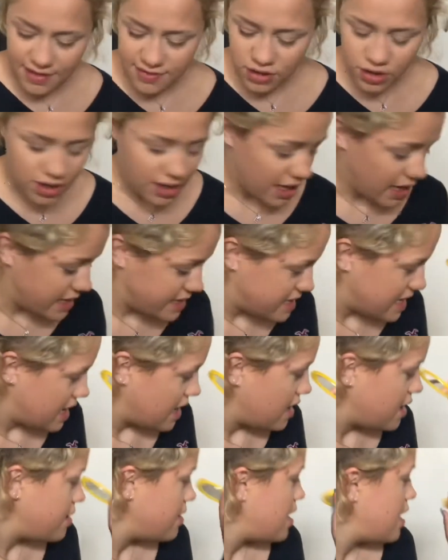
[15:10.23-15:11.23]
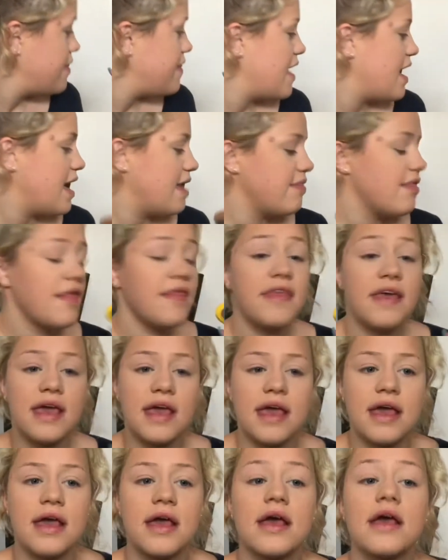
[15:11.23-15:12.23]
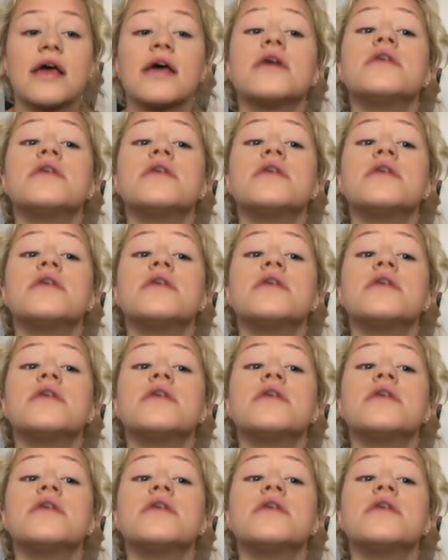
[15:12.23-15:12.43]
it's a lot lighter than the